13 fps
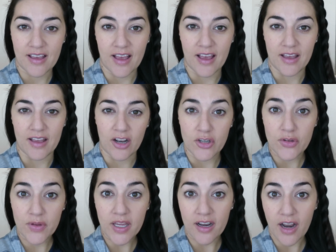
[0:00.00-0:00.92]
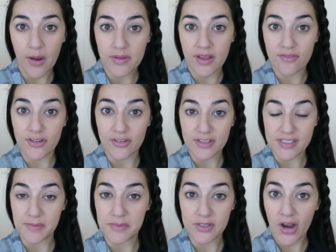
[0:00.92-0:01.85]
are new here, I would love for you to
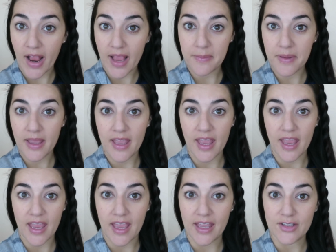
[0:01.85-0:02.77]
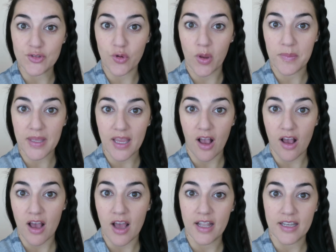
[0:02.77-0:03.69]
subscribe and join me
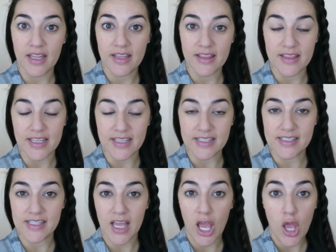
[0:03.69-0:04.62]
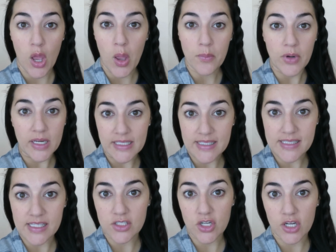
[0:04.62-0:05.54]
on this
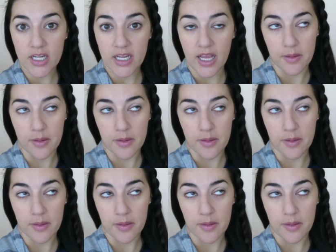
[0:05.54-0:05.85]
pregnancy journey.